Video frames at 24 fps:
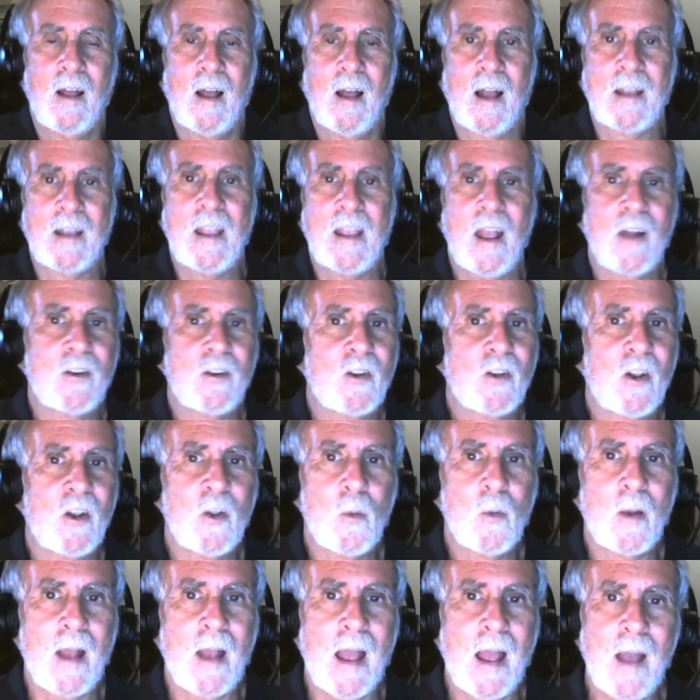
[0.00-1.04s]
I can't tell
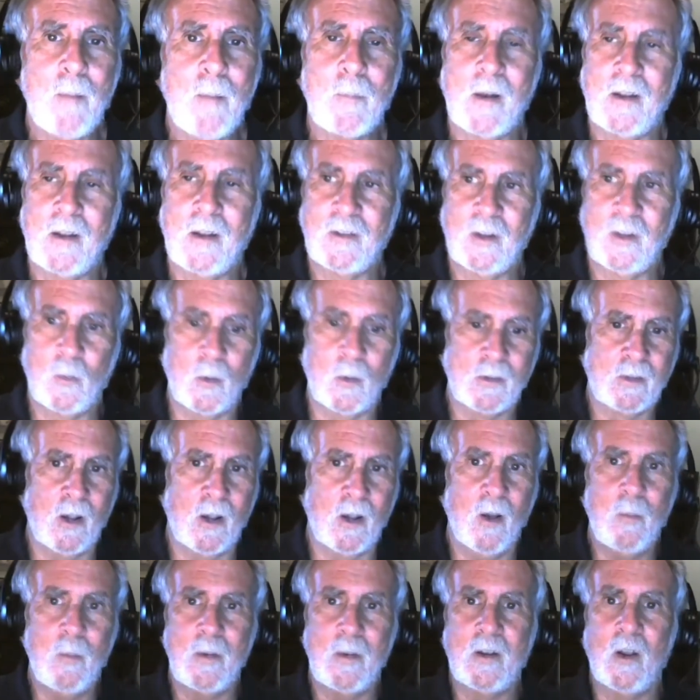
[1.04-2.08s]
you what happened." I said, "Well,
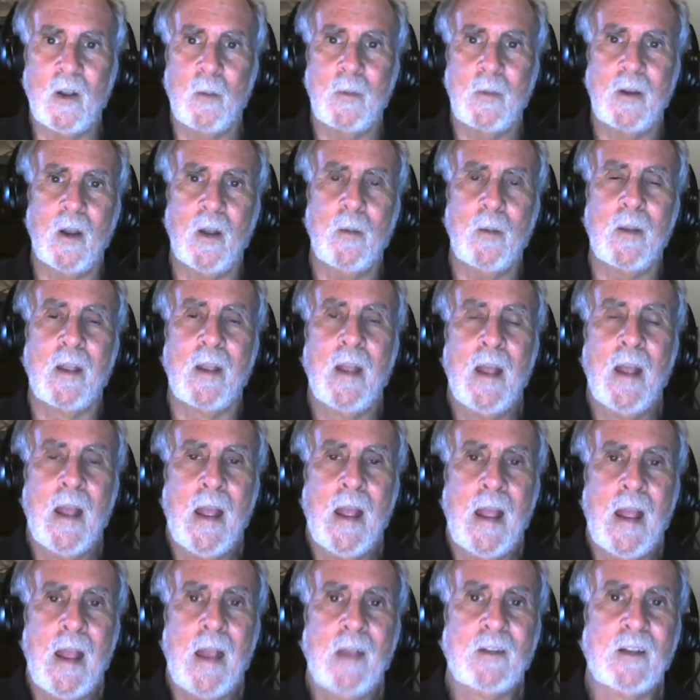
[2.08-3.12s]
tell me, tell me, tell me."
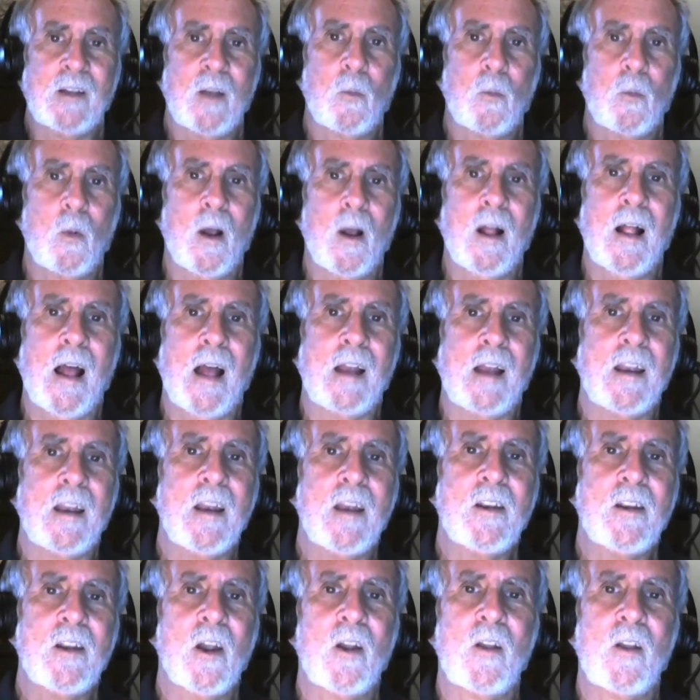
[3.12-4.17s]
He said, well, I
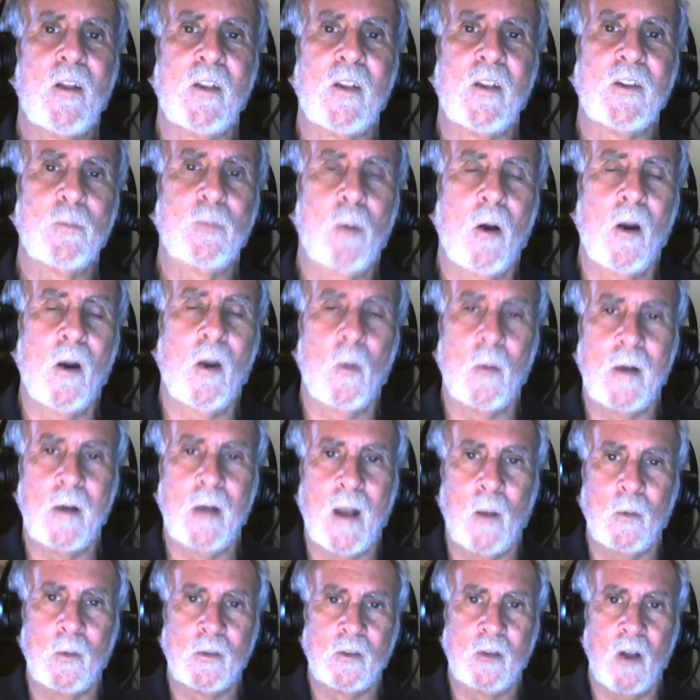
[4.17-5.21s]
didn't tell you this part when
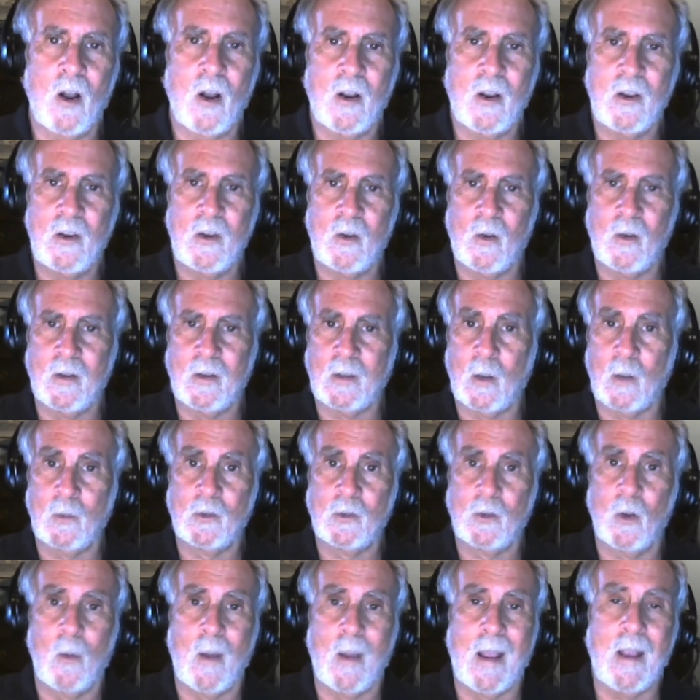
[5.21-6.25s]
I was talking to you because I was
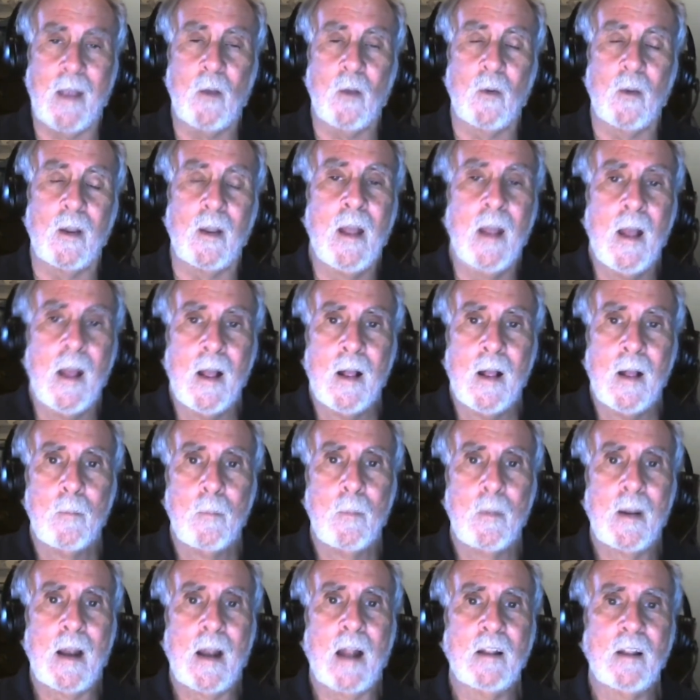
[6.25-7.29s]
so angry,
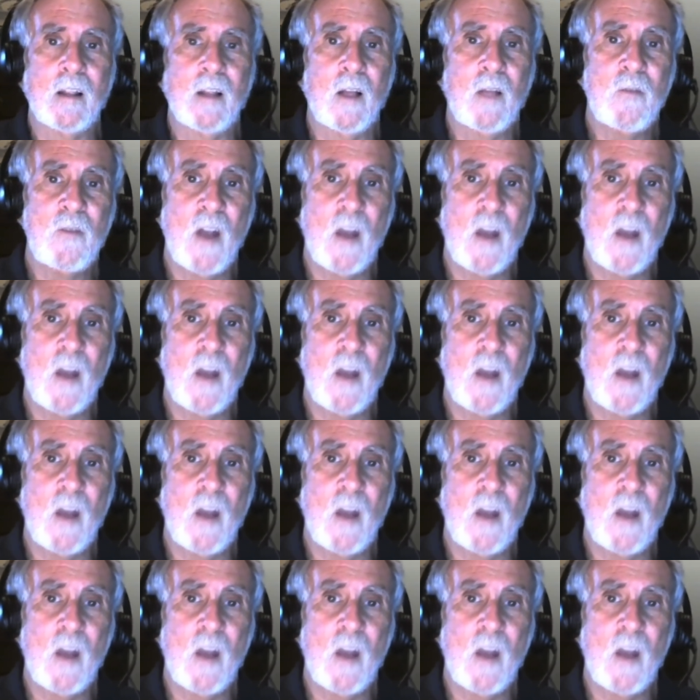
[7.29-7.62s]
but I love